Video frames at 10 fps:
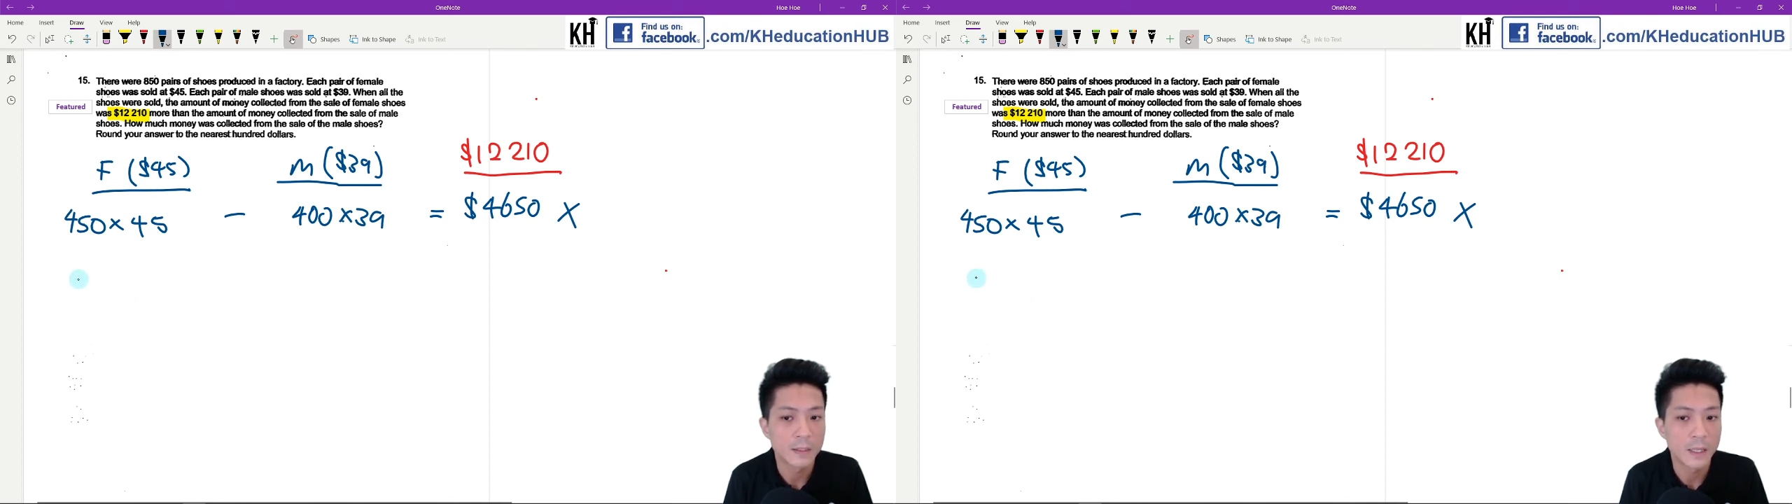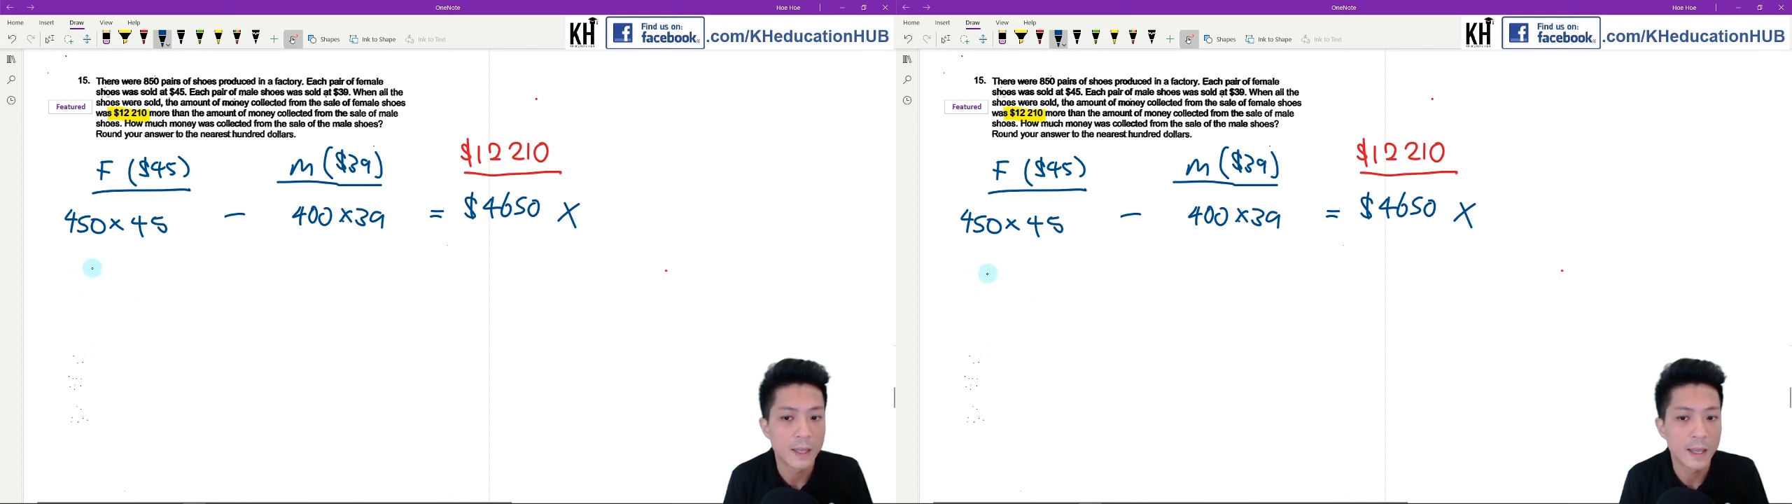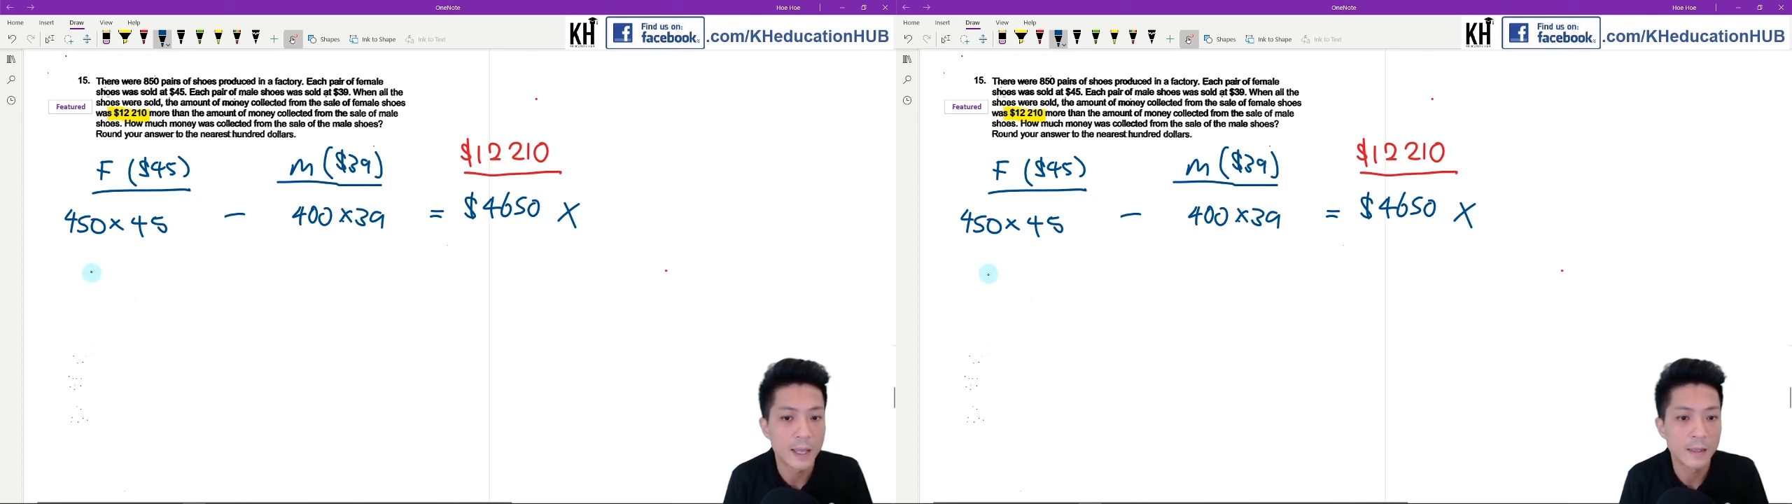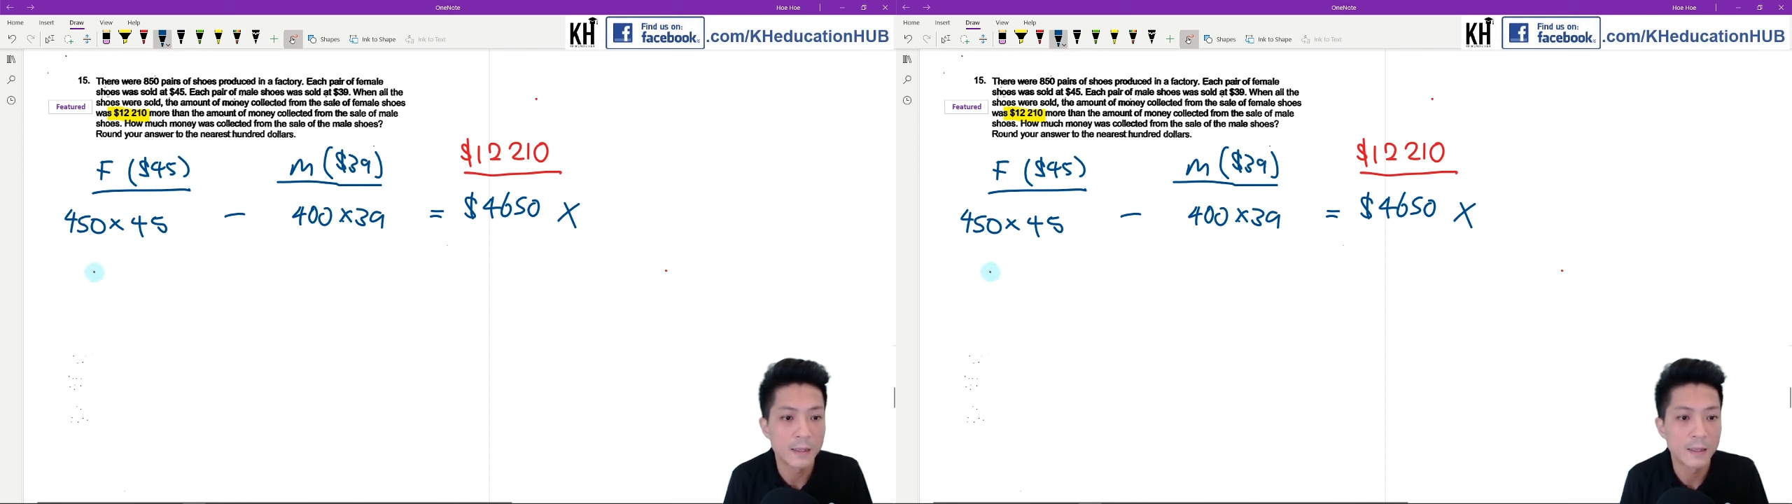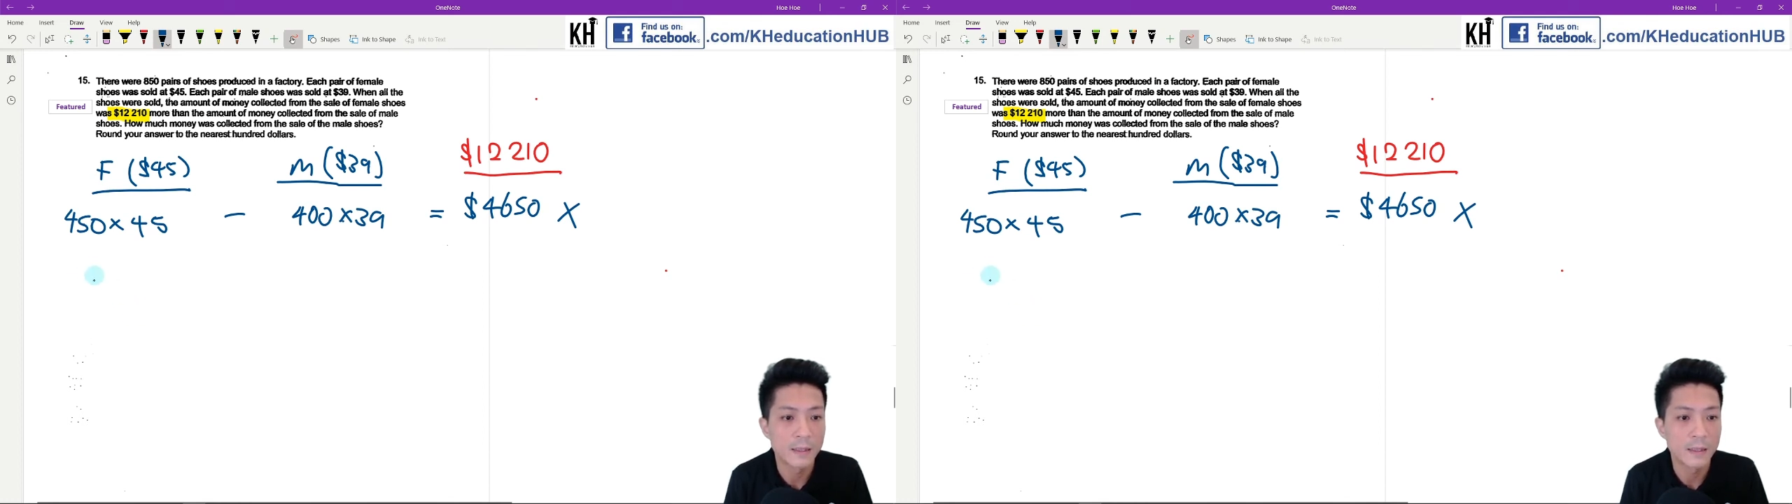10.